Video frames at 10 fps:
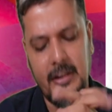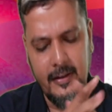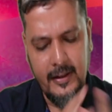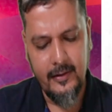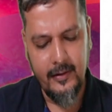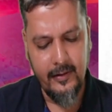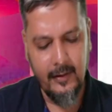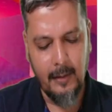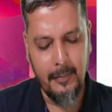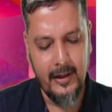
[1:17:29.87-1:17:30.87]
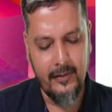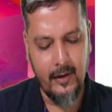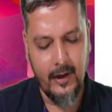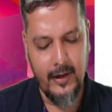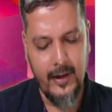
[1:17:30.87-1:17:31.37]
Right. This completes your
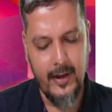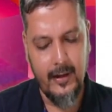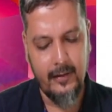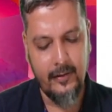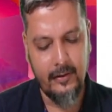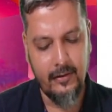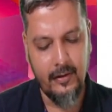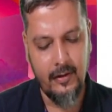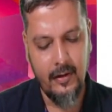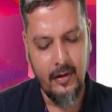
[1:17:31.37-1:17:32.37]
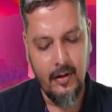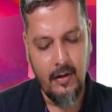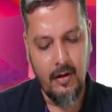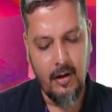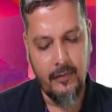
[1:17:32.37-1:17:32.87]
entire discussion
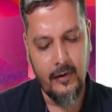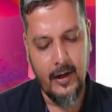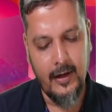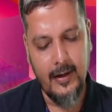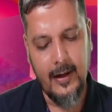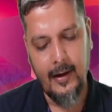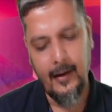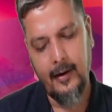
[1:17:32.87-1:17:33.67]
of your entire